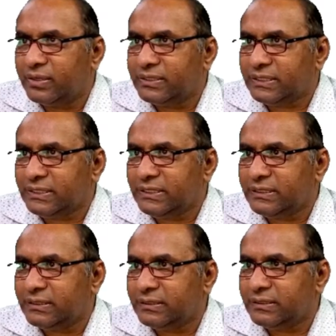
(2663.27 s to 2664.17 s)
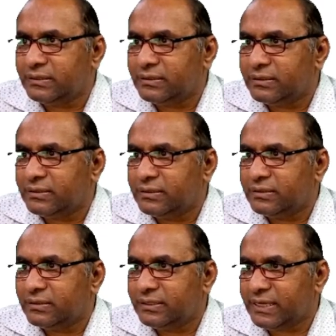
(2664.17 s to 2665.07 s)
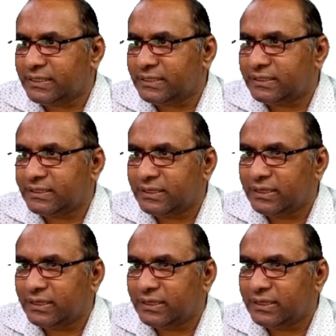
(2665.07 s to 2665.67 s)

See, yes,